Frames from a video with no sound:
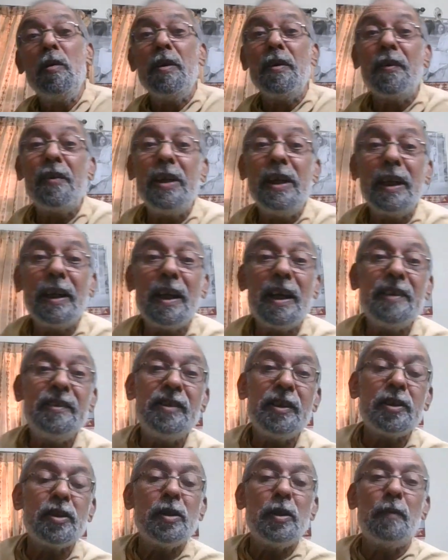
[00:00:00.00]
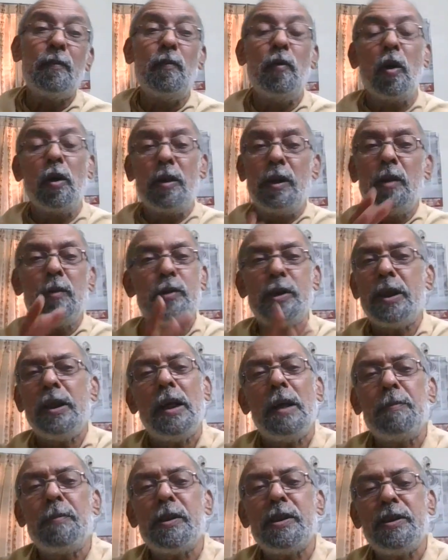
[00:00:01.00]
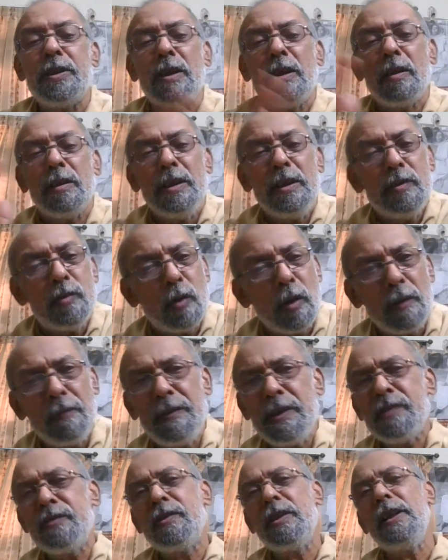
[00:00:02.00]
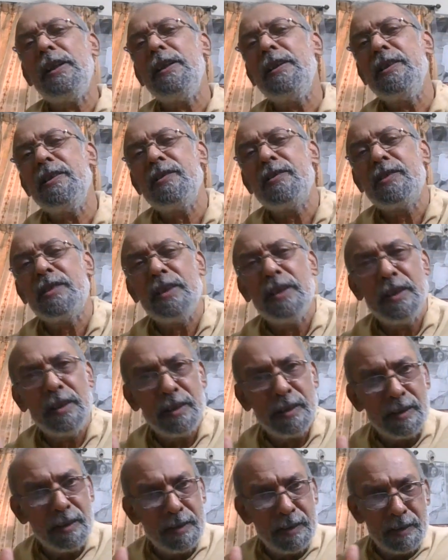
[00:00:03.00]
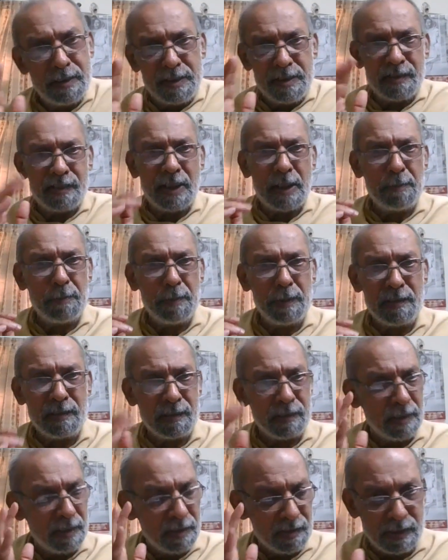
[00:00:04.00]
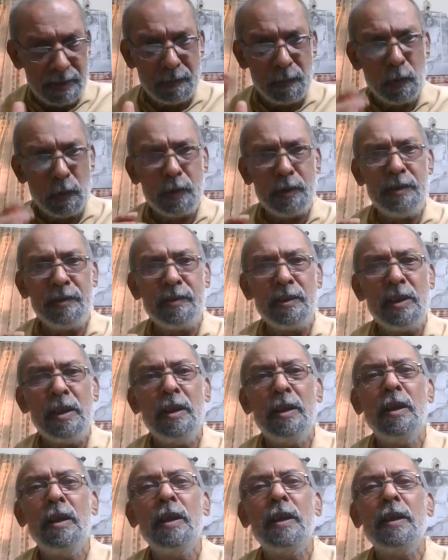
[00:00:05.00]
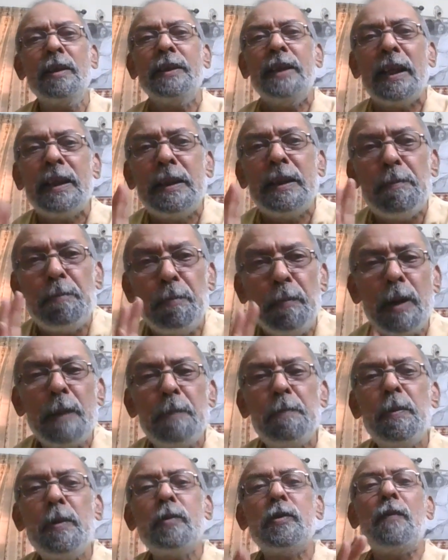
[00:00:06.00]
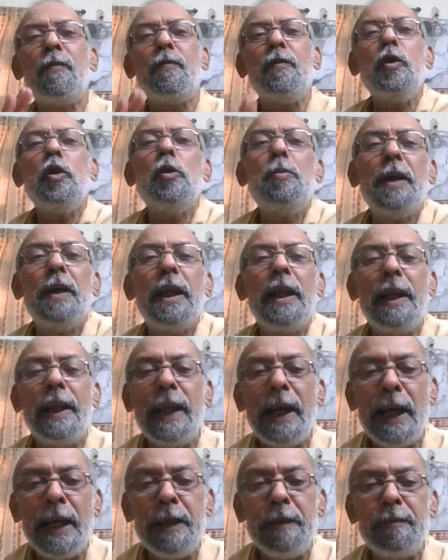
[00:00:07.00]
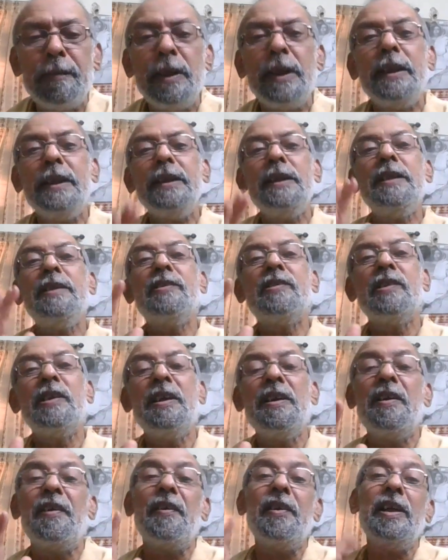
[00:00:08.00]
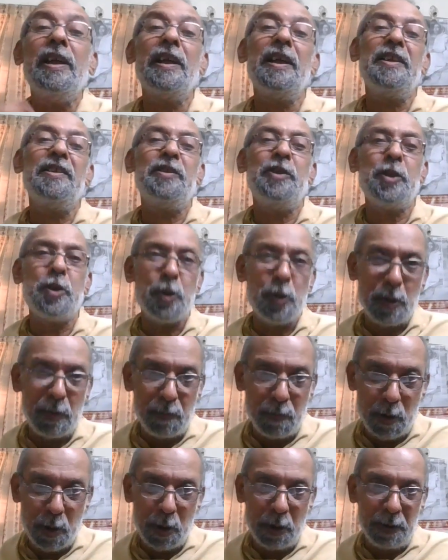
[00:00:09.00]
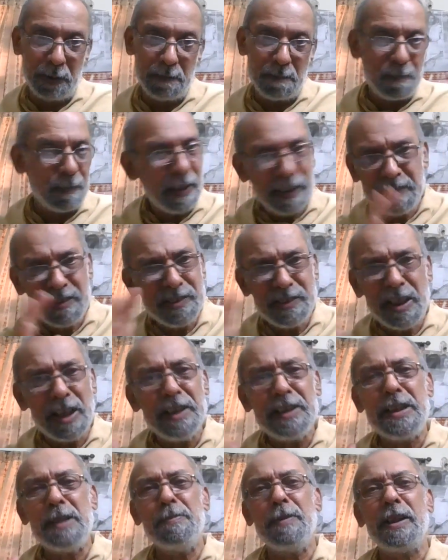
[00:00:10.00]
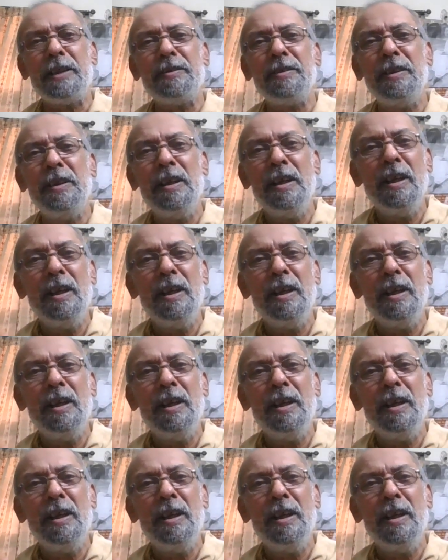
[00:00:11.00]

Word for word: realization of God? Now, Sri Ramakrishna is always telling his uh, uh, disciples, his devotees, that the purpose of human life is realization of God. That is the ultimate.